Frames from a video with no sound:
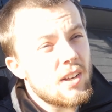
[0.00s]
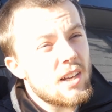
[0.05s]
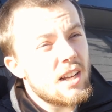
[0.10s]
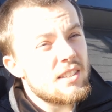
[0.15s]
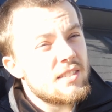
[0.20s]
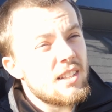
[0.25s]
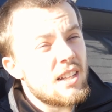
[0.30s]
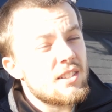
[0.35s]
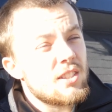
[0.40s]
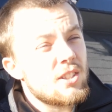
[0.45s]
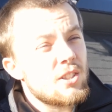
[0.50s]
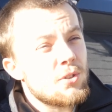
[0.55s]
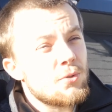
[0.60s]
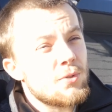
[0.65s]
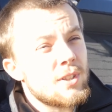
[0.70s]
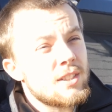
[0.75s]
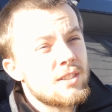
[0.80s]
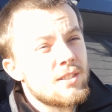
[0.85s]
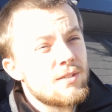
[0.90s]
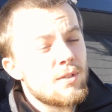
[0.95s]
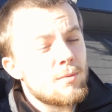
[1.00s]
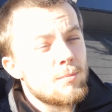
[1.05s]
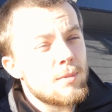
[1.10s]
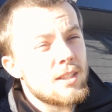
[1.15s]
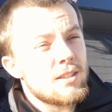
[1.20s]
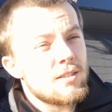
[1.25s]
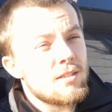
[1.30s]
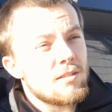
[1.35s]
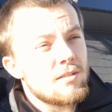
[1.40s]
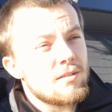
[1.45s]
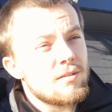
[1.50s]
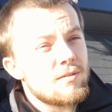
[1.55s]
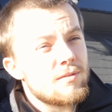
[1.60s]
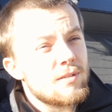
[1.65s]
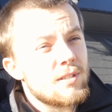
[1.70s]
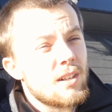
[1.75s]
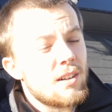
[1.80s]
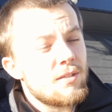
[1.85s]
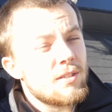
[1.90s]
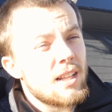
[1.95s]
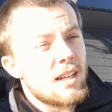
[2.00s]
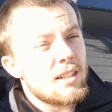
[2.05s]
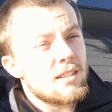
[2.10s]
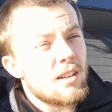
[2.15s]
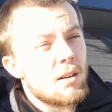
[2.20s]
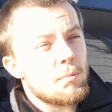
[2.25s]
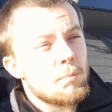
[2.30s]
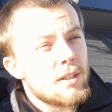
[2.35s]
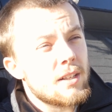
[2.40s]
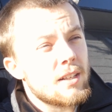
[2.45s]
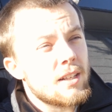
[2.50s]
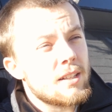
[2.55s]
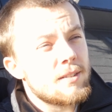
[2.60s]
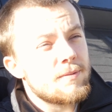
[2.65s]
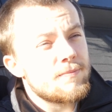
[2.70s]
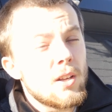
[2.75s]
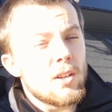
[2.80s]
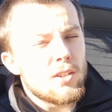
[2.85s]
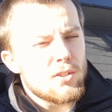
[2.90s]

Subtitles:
I guess that's a good reason for me to cover that topic again.